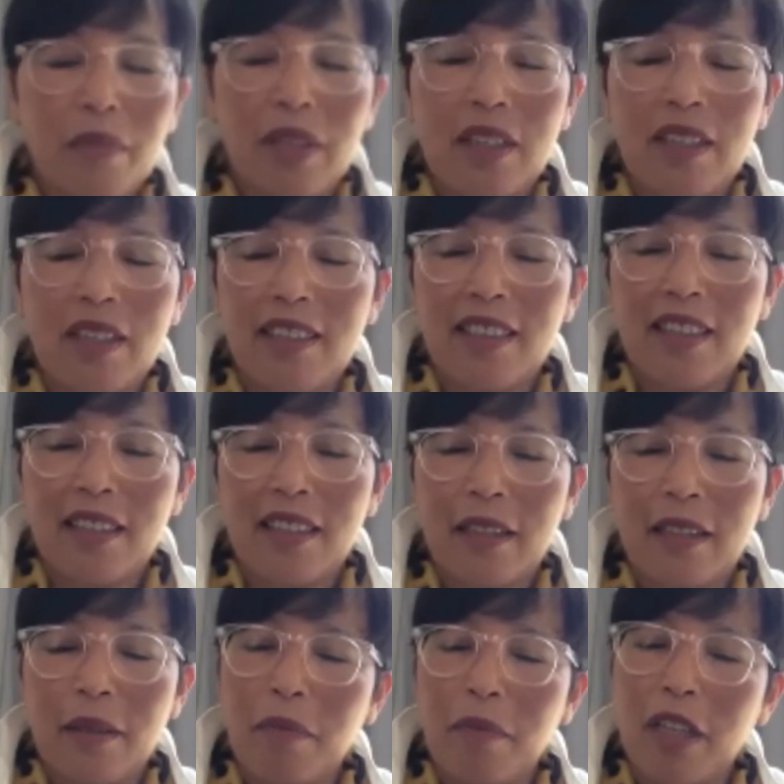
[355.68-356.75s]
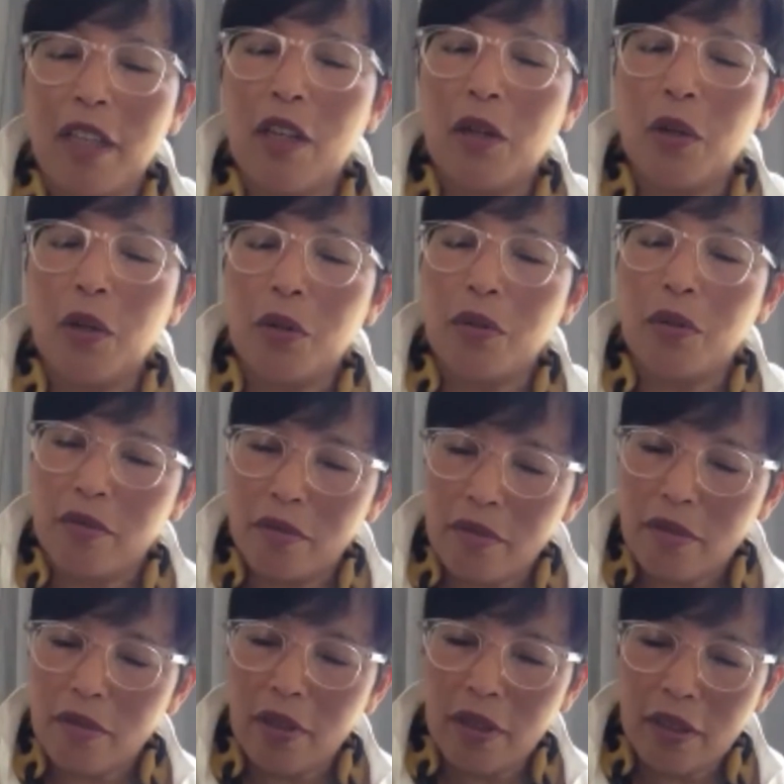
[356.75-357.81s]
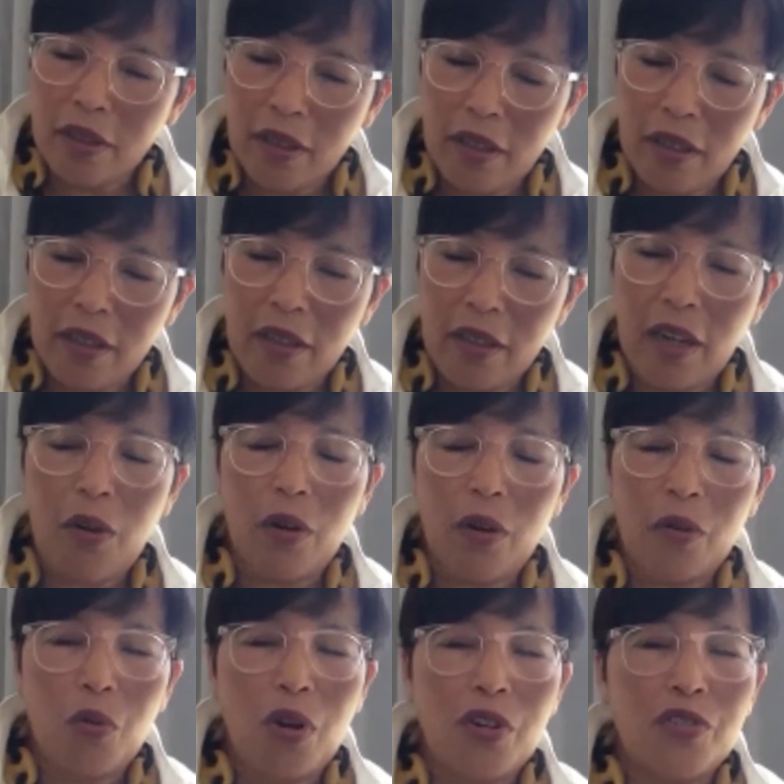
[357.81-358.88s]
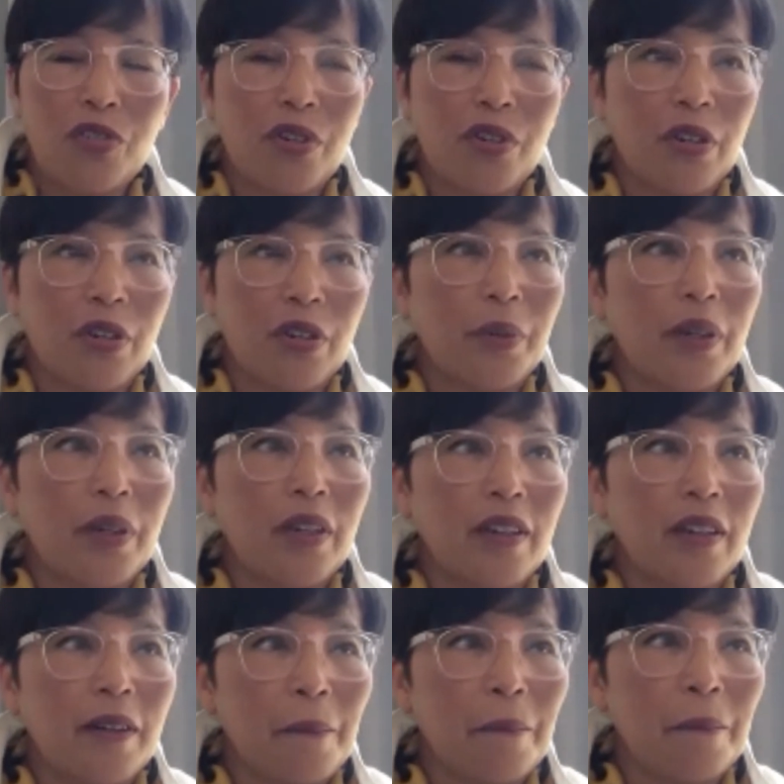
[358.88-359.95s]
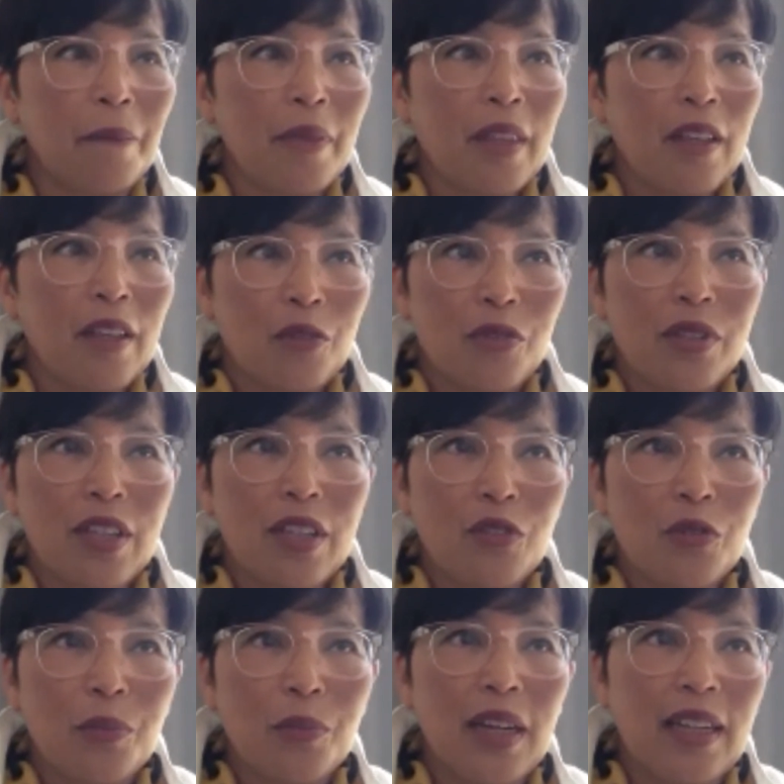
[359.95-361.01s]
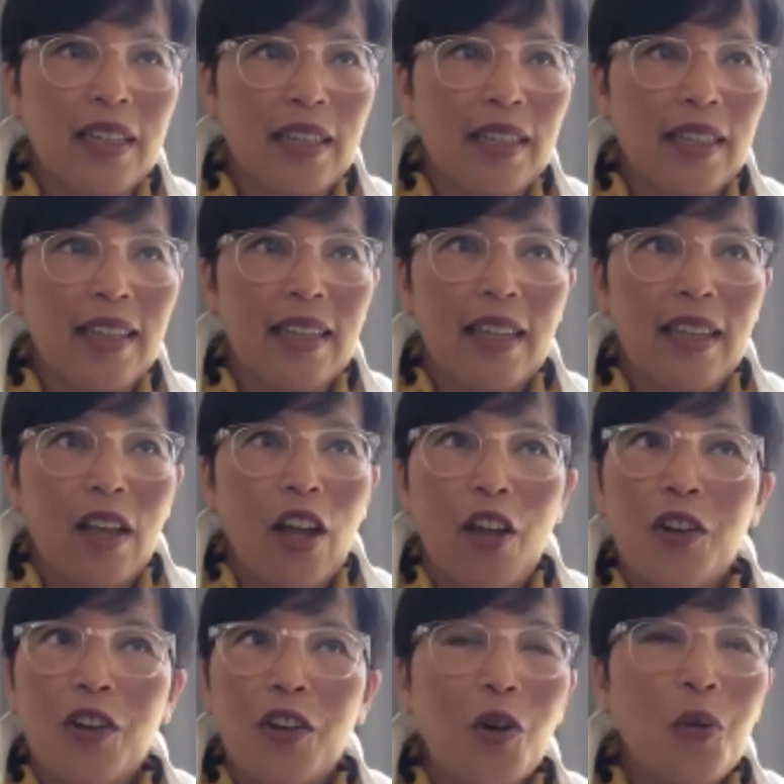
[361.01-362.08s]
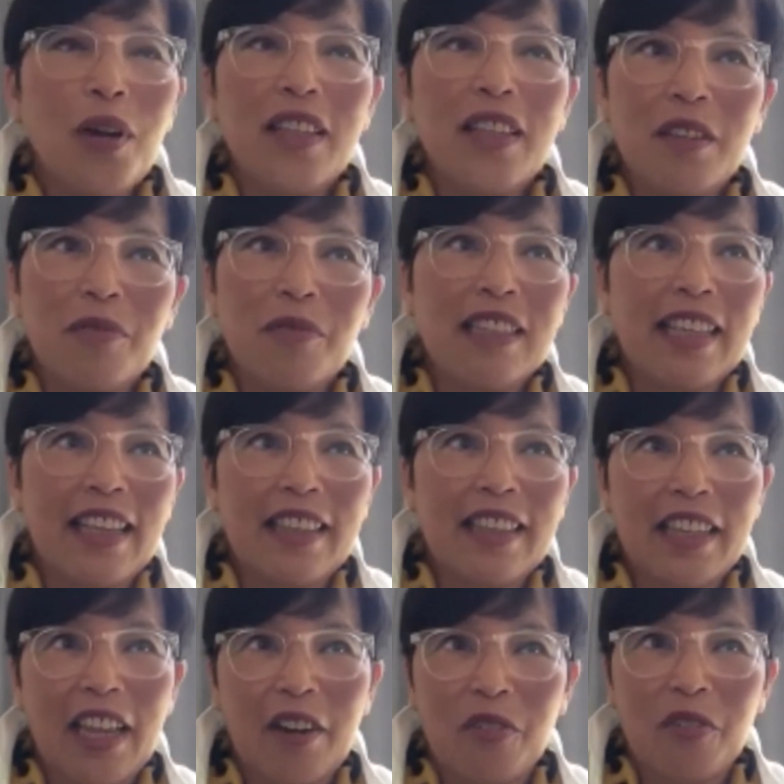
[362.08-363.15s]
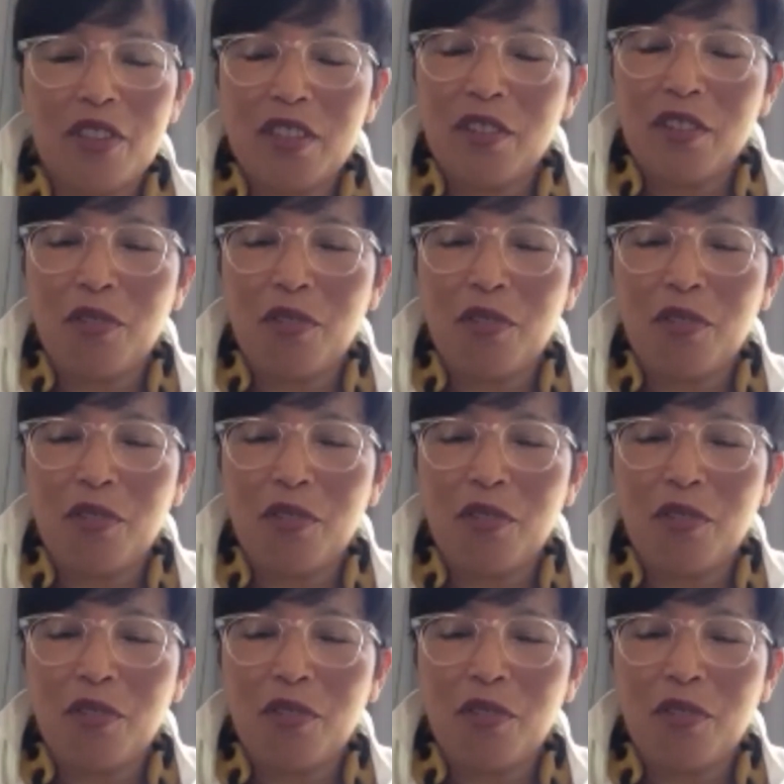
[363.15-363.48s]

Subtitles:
me the Milo wardrobe to send to Bali. No one even can guarantee for